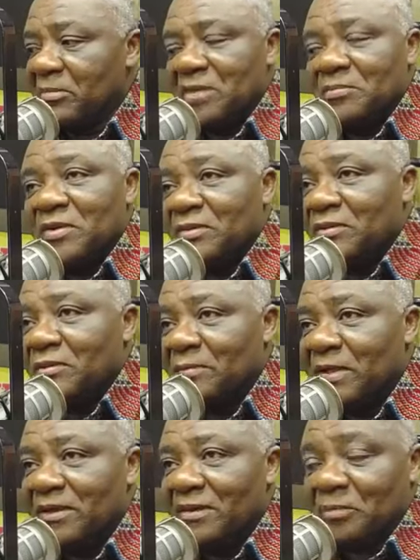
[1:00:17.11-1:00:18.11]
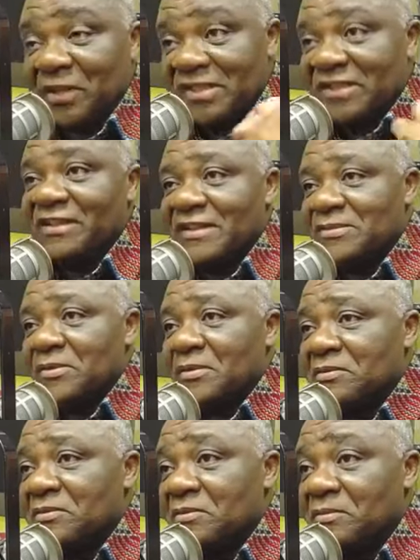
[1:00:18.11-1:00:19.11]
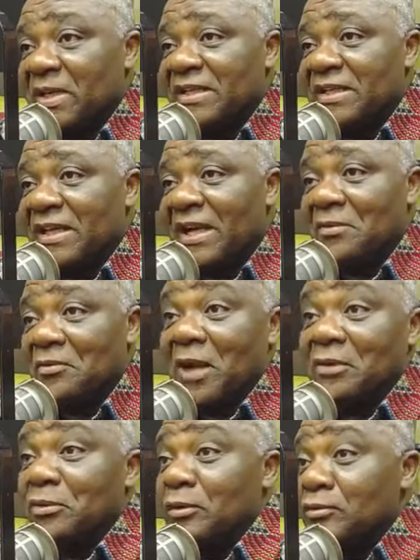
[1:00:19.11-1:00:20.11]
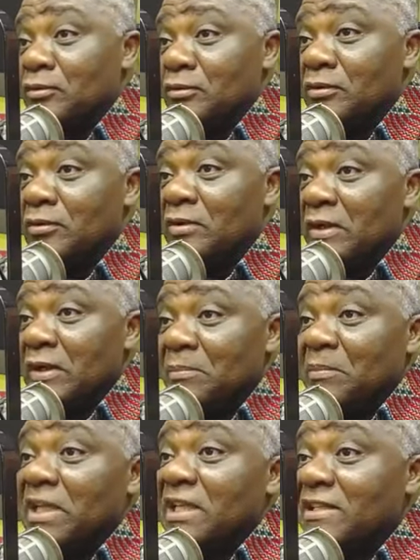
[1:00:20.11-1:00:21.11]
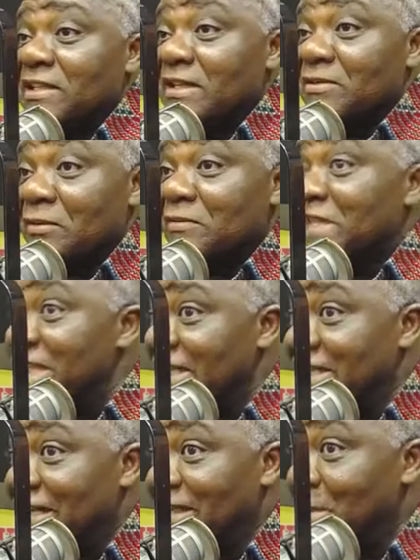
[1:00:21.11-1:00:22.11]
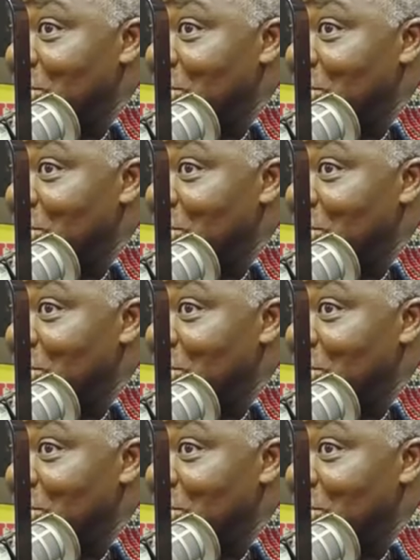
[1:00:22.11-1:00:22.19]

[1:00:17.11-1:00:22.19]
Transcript: Maybe you will be presidency also will be here 1 or 2 ministers of state at the